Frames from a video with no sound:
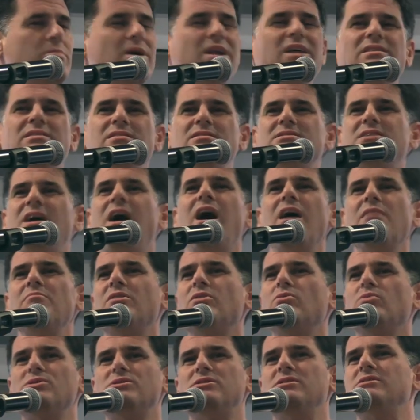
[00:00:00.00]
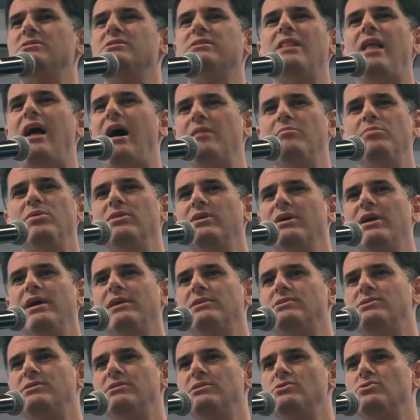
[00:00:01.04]
But at the time, there was this libel
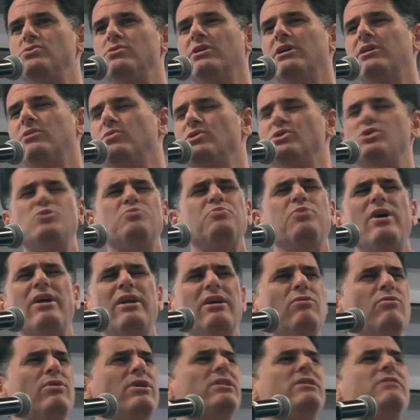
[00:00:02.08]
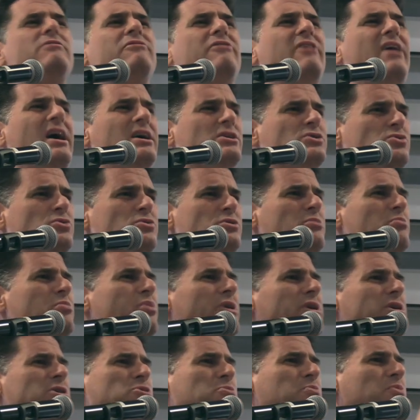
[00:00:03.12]
against Israel, and it was spreading really fast through the
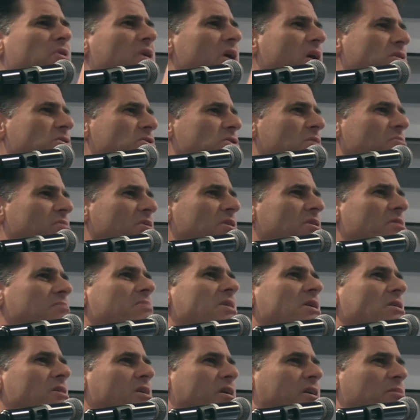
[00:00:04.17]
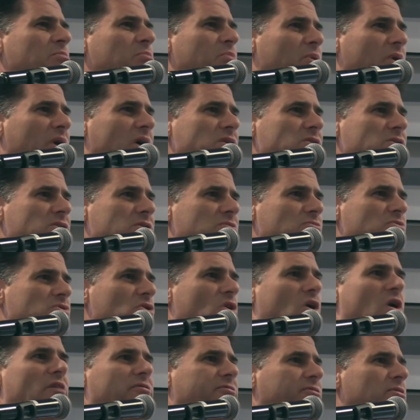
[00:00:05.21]
British press, some of the American press. It
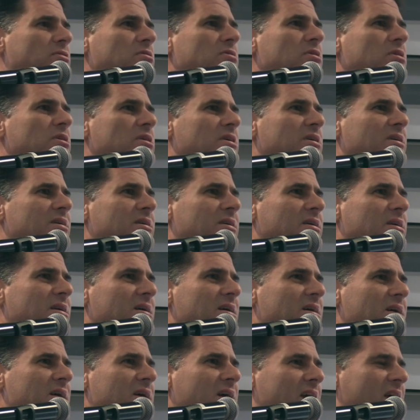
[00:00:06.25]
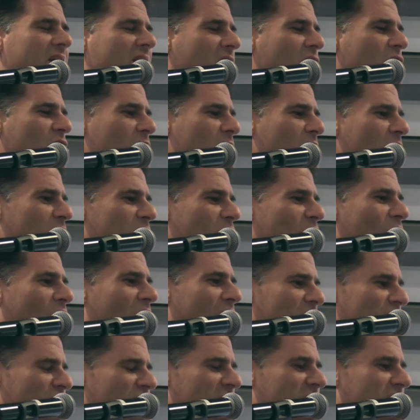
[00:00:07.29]
was awful. And I remember
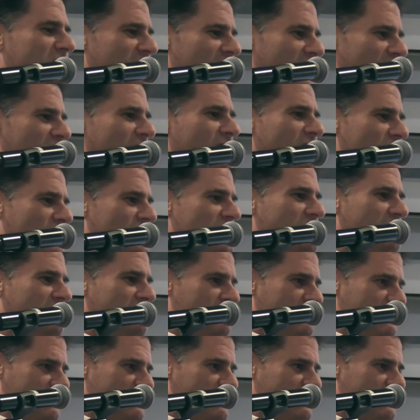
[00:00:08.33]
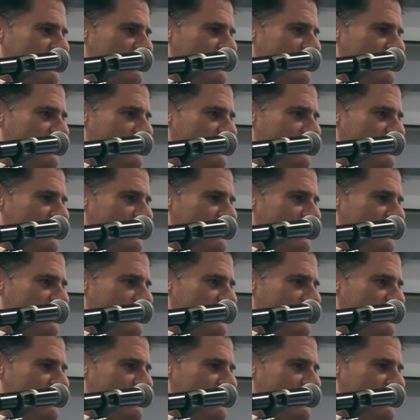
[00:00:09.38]
watching television.